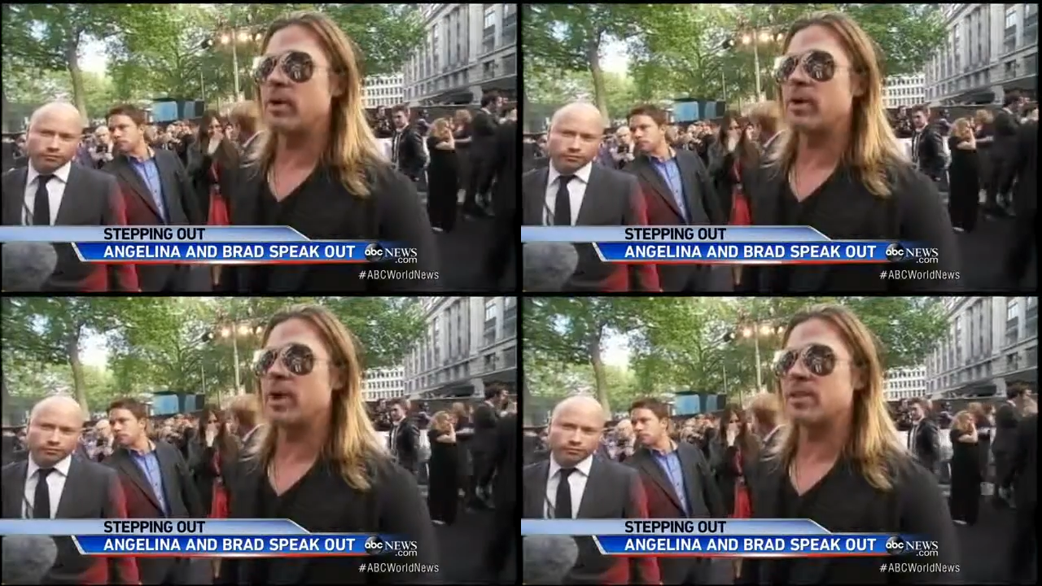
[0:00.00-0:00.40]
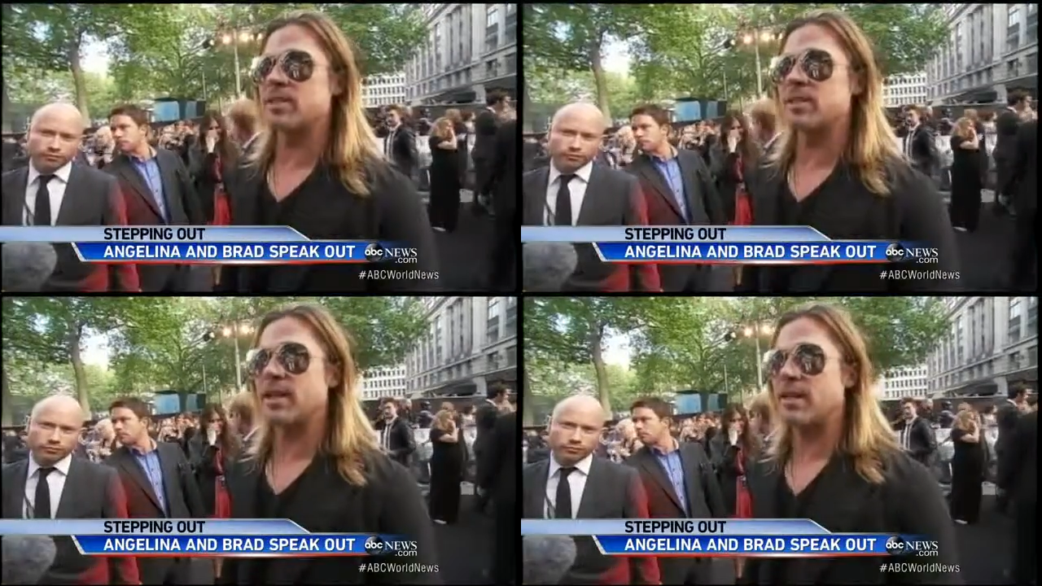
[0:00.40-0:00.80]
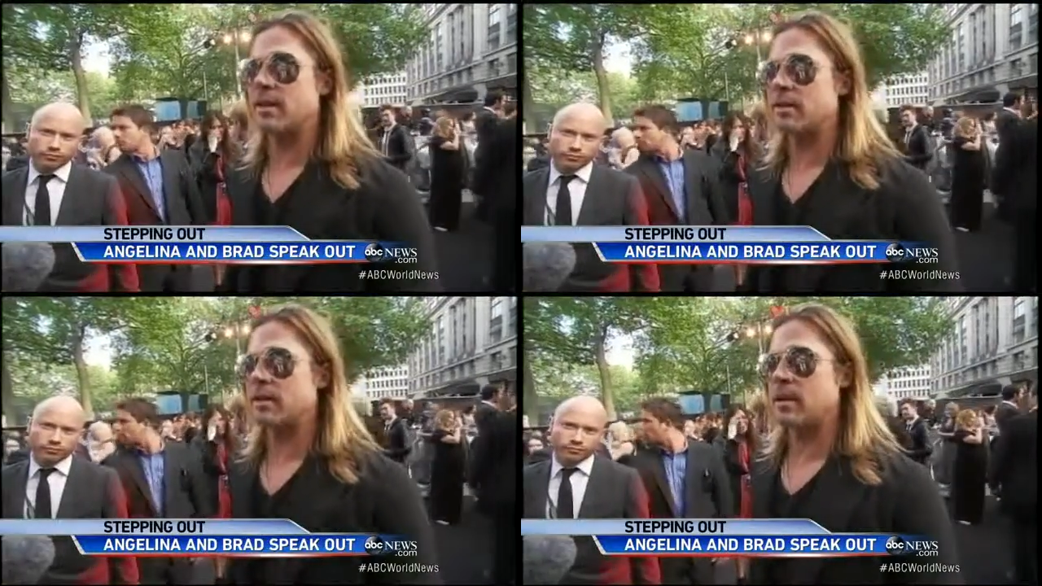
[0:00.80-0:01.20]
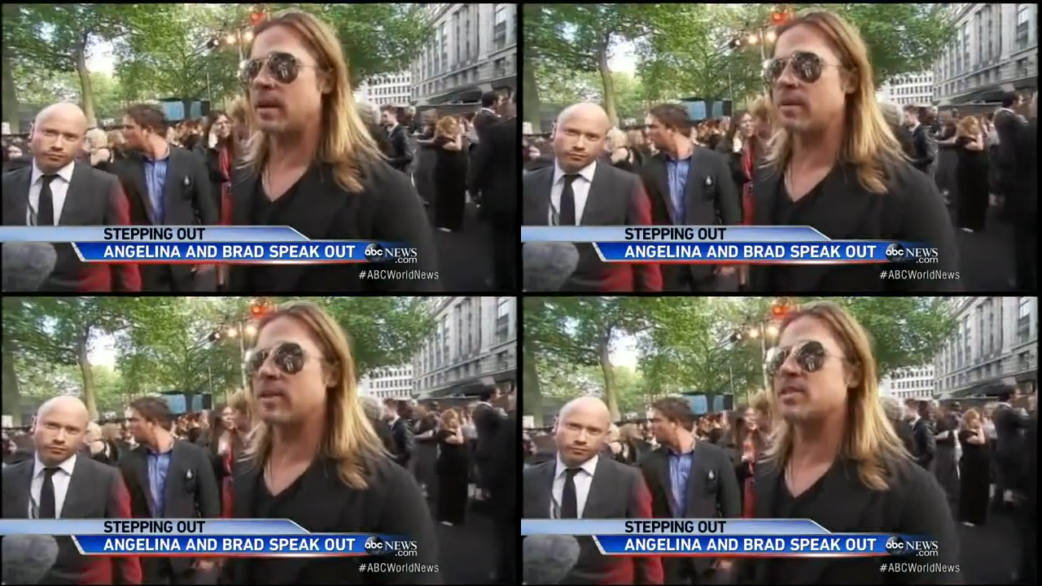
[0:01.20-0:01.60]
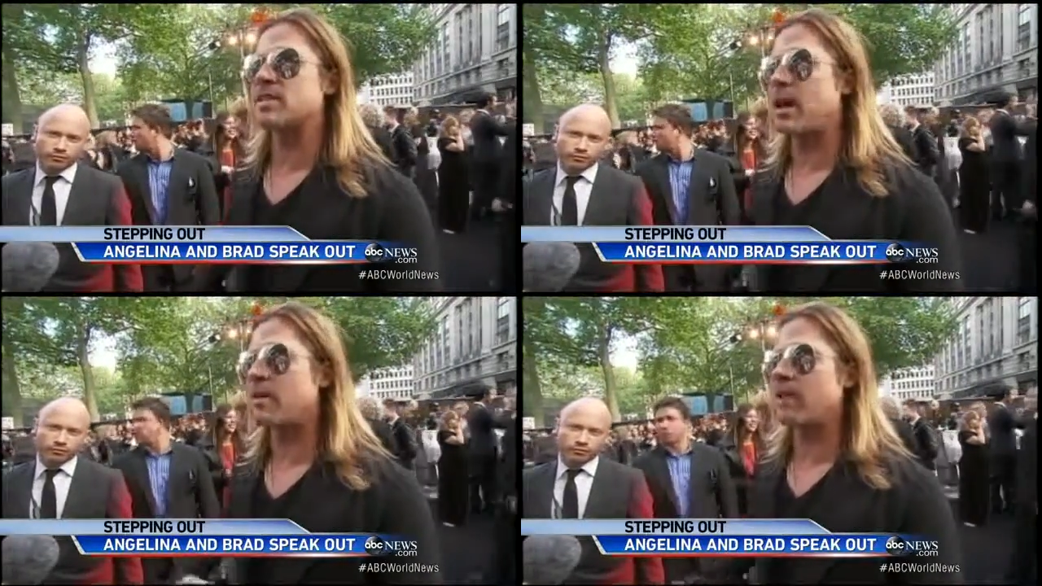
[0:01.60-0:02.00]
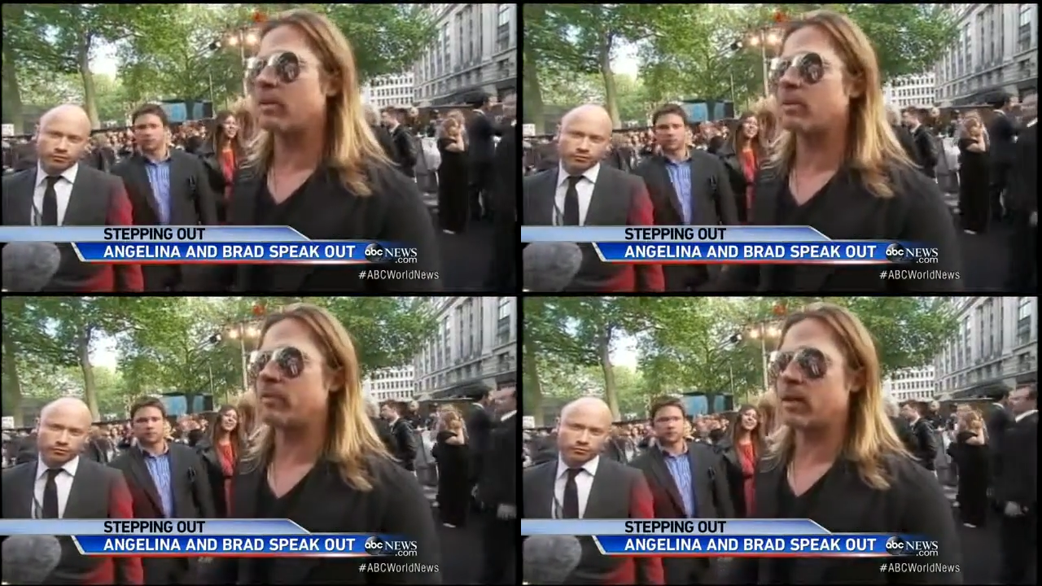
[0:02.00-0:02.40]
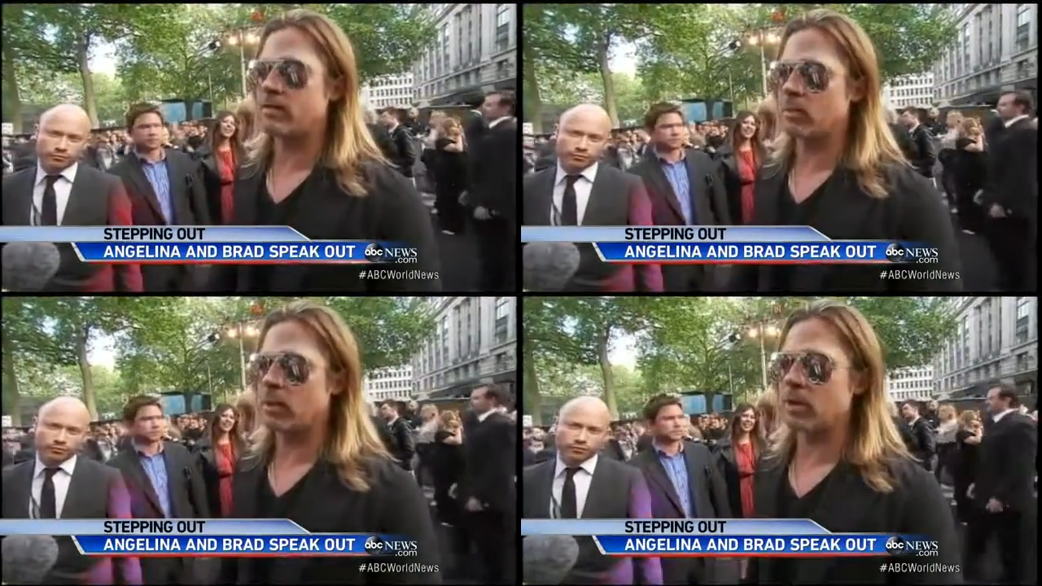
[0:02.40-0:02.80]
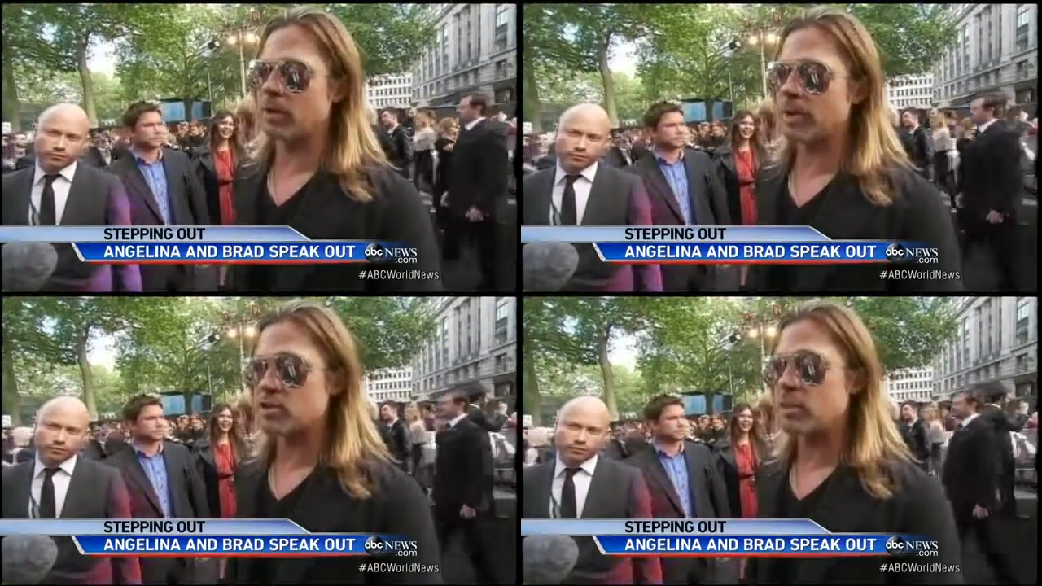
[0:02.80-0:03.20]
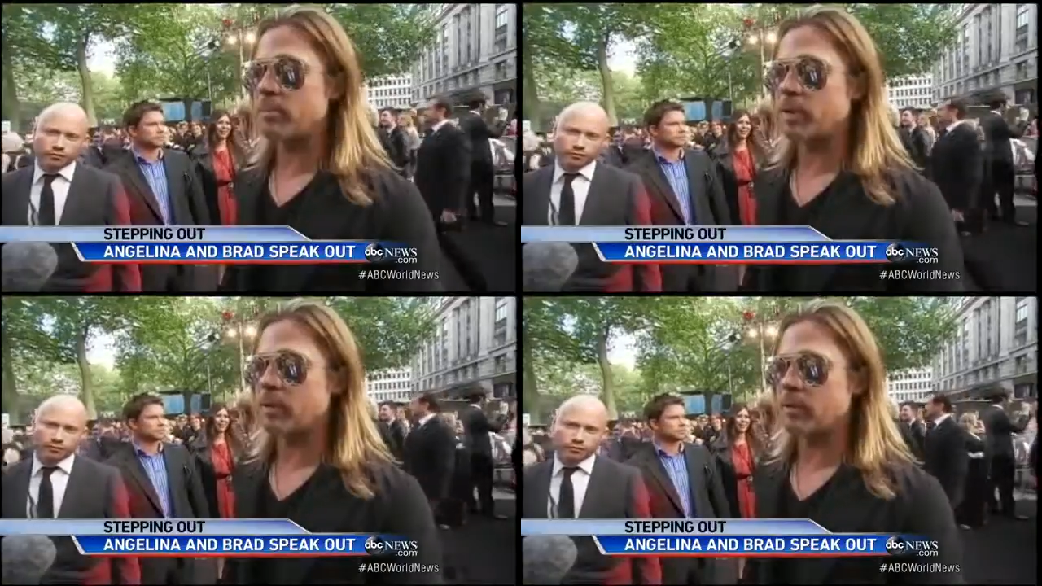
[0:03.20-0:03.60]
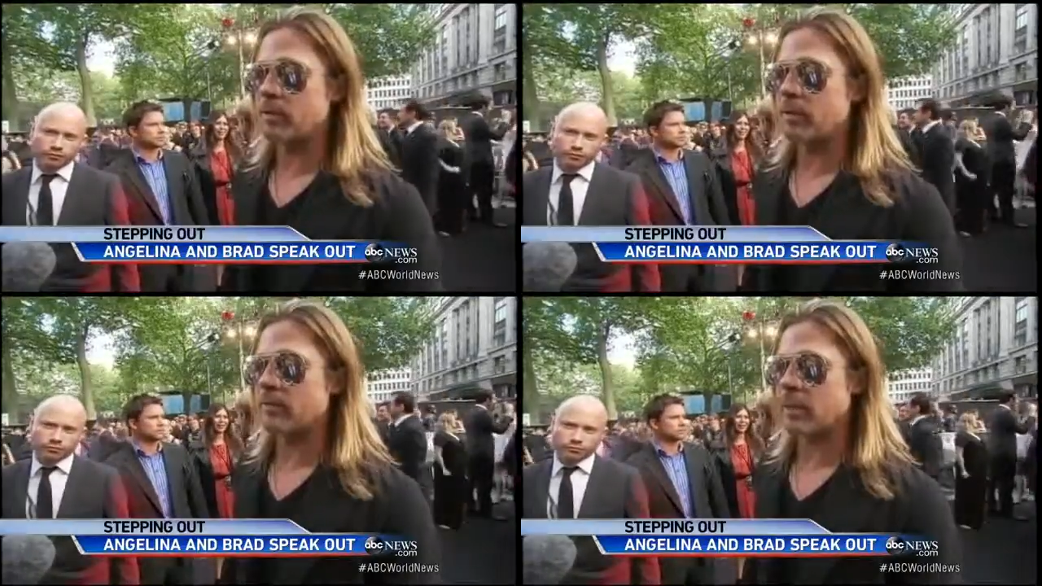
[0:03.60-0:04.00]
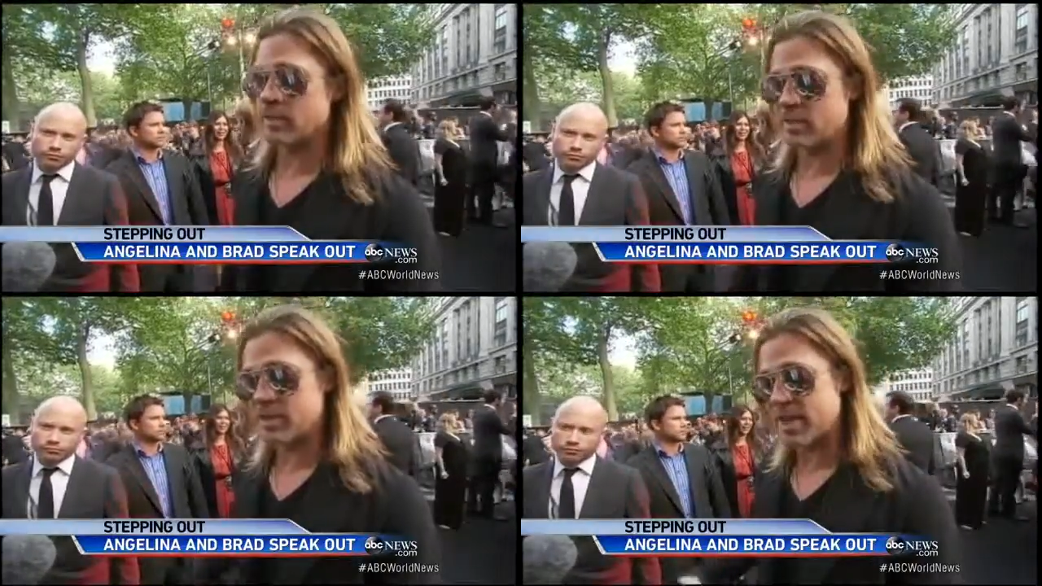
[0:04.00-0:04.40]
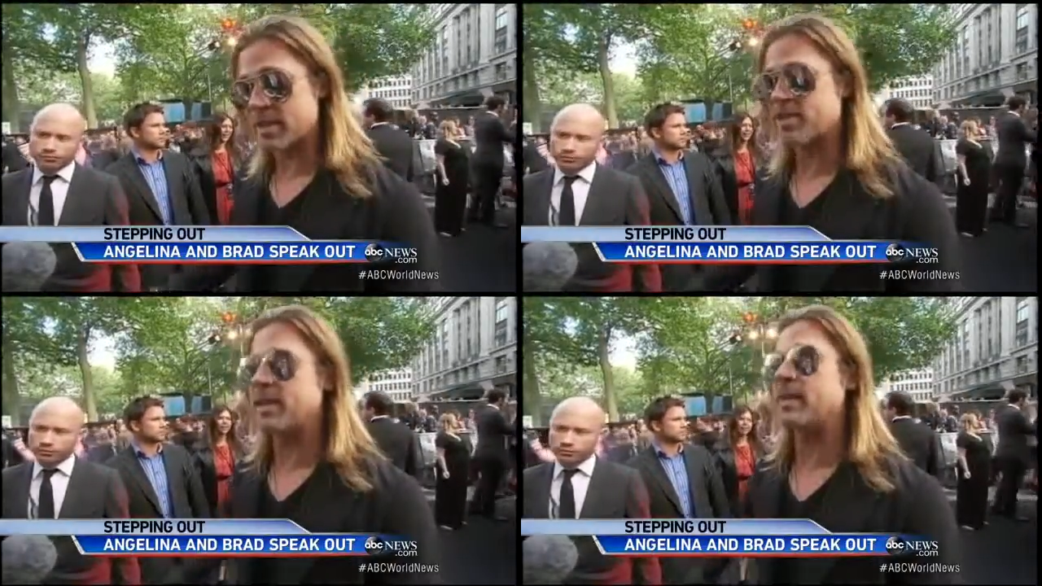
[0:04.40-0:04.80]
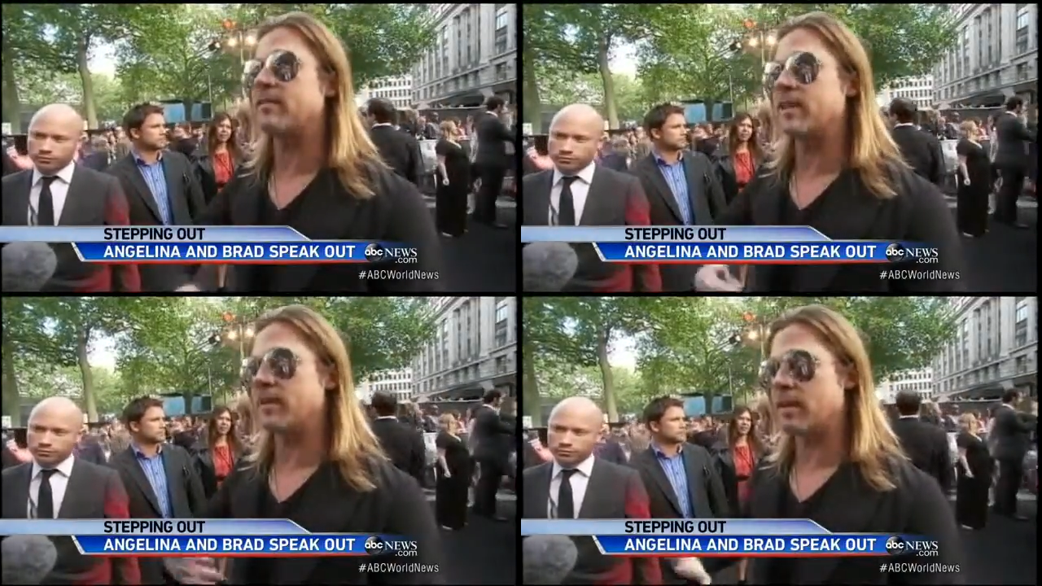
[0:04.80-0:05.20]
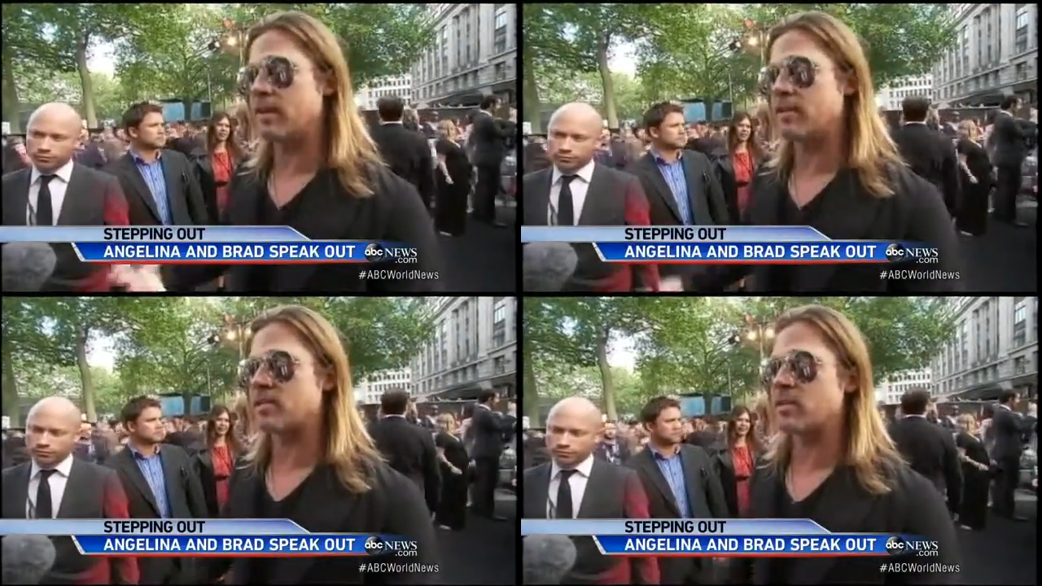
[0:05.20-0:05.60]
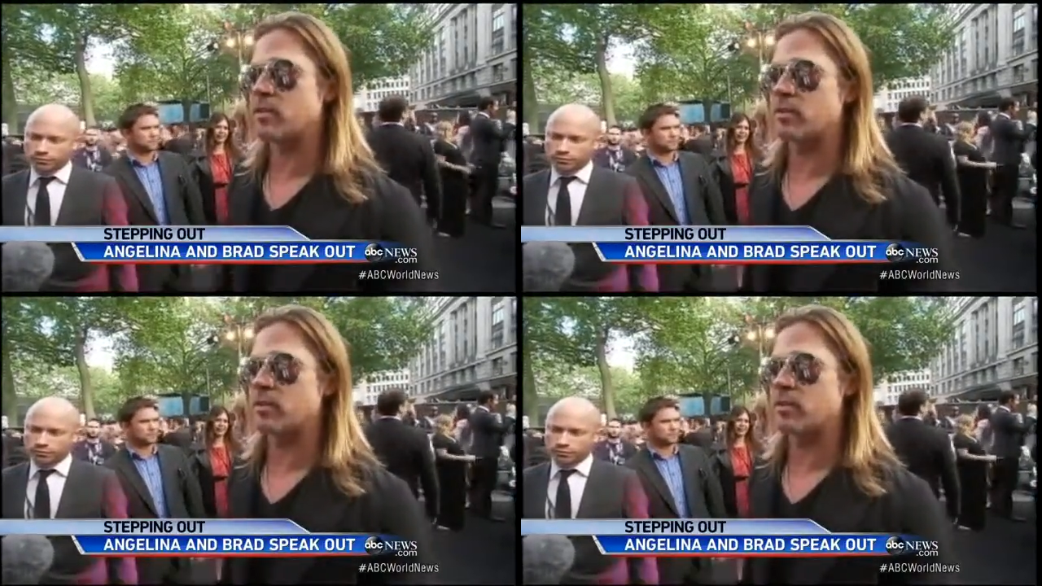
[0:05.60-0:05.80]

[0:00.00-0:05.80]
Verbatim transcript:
Speaker 1: She realizes that, that this is not available for everyone, and that it should be the, testing and then the, and the